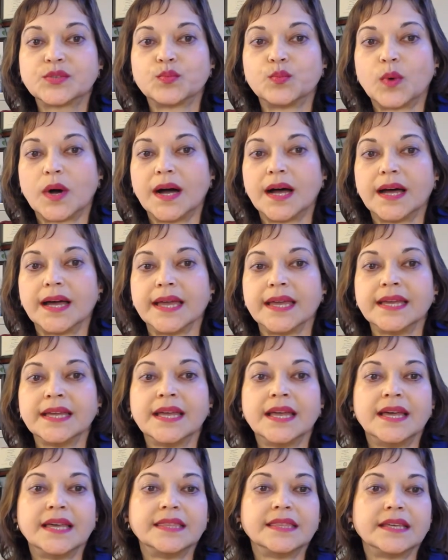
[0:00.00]
why
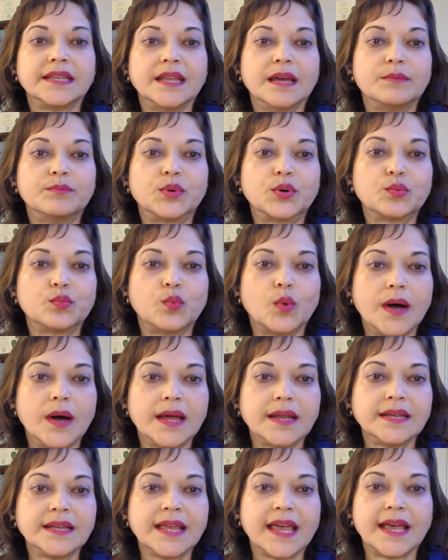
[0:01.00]
the number
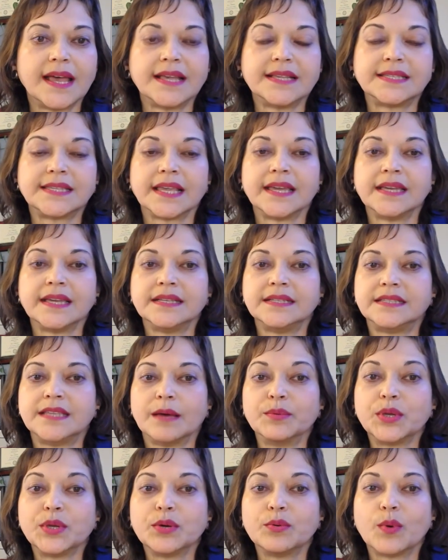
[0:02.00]
1 as a
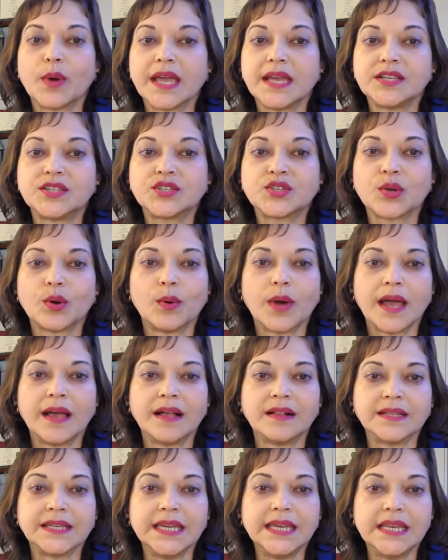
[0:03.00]

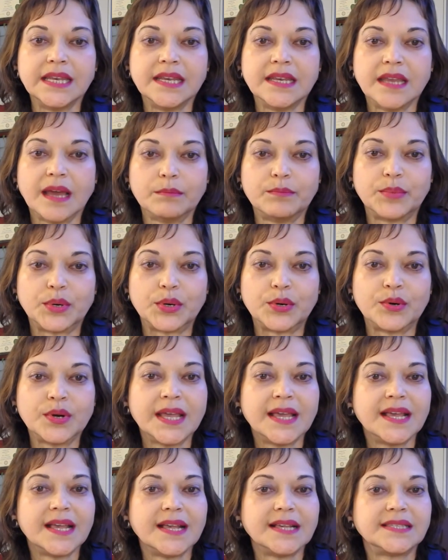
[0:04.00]
WHOLE number
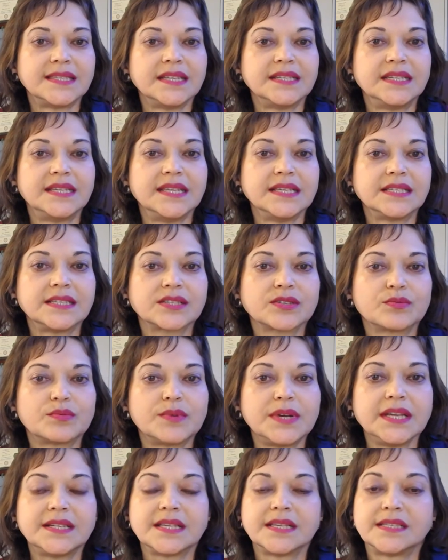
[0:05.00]
is a
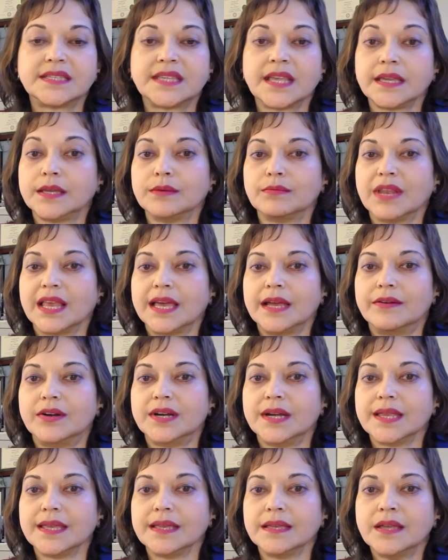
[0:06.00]
discrete
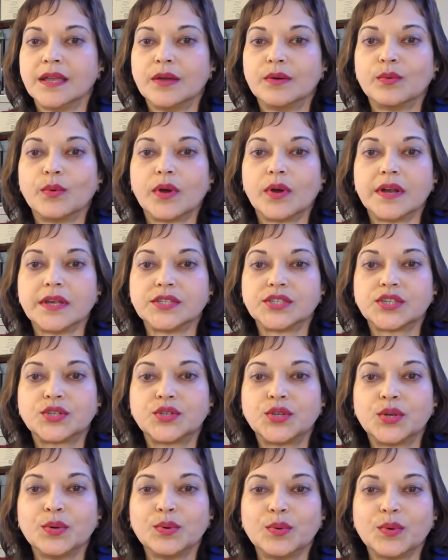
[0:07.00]
singularity, whereas
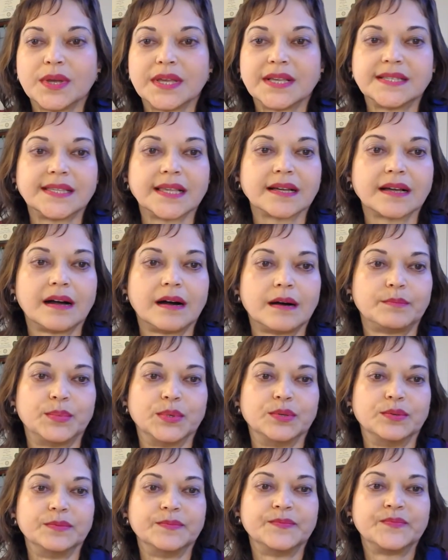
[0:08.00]
2 is a
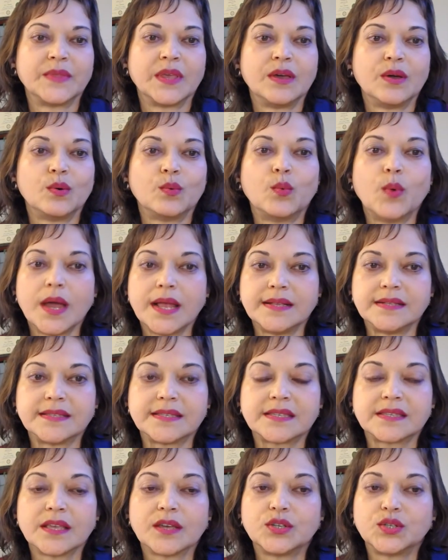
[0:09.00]
couple.
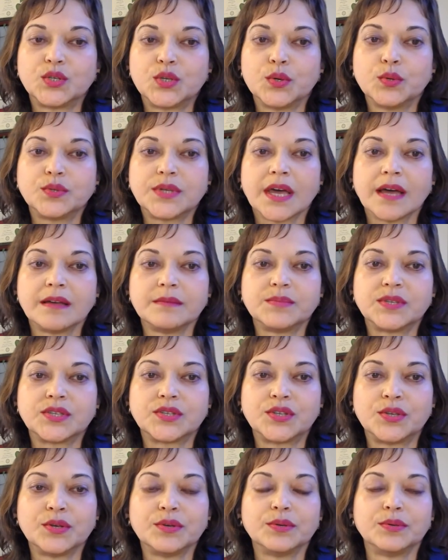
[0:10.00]
Whence 2 times
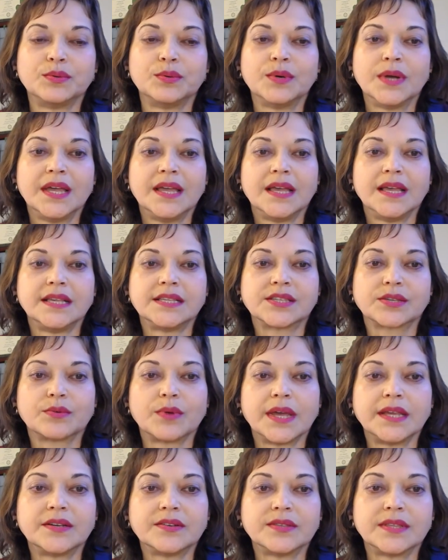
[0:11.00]
2 is
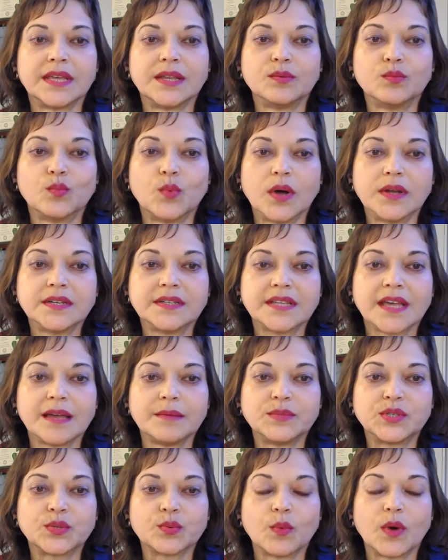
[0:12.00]
greater than 1
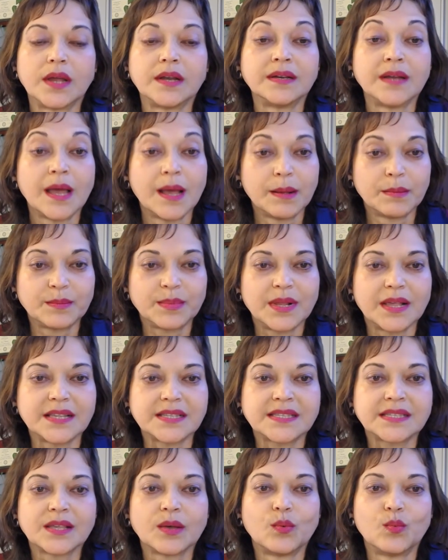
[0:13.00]
times 1
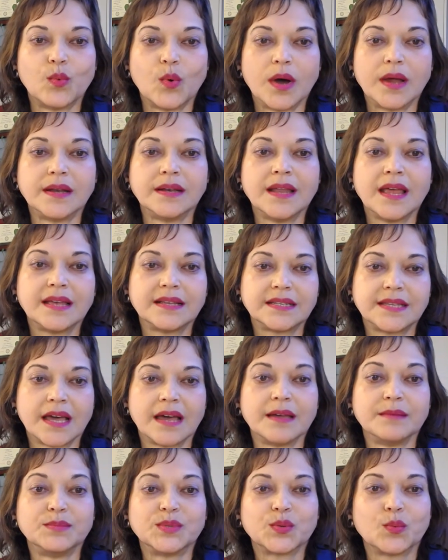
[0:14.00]
plus 1
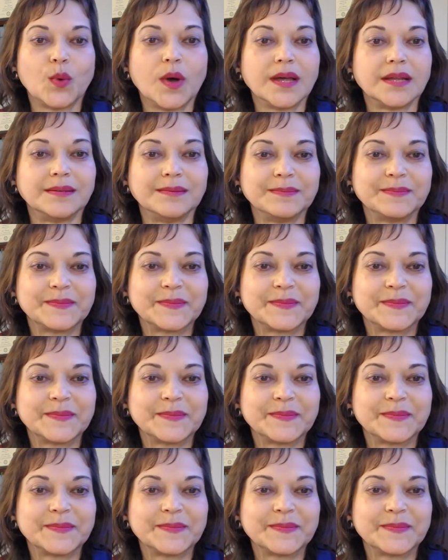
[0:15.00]
times 1.